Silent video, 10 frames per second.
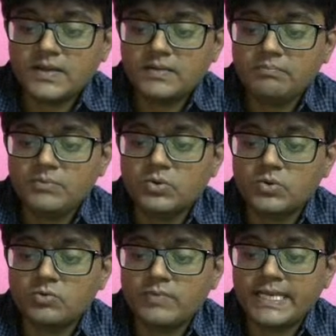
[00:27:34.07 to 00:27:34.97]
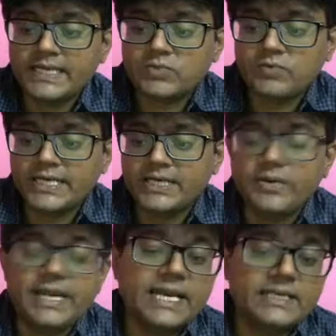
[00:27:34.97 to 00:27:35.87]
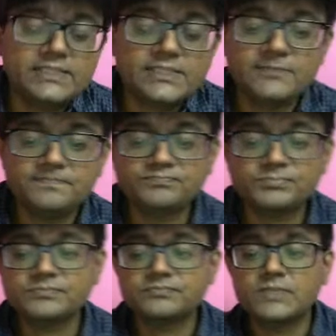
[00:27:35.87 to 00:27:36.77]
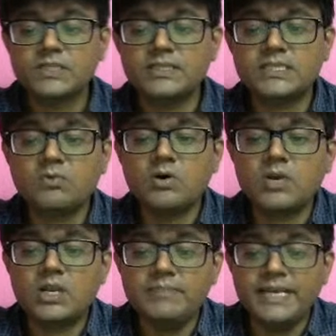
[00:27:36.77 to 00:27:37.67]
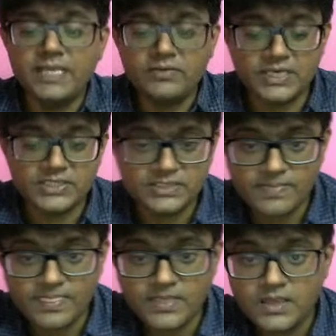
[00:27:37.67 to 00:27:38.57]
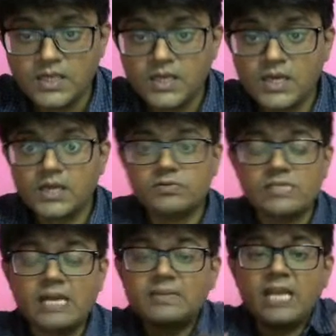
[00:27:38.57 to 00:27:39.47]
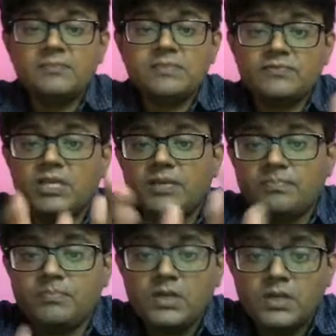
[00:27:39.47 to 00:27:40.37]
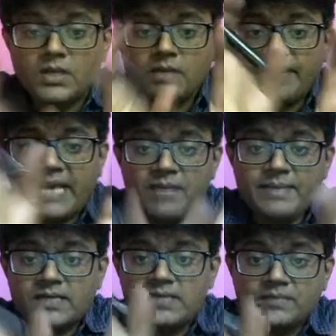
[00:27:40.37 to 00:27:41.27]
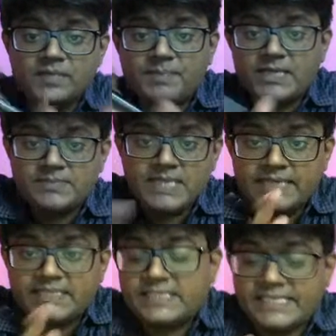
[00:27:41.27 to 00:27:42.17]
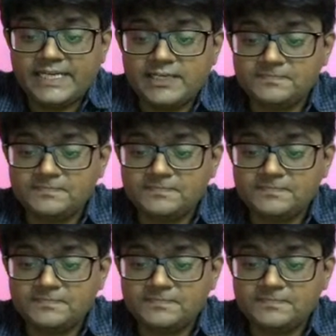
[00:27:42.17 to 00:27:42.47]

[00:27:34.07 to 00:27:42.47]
mu2 minus 1 into A dash. This is the overall mean deviation. Now sometimes if the parameters of the prisms are adjusted,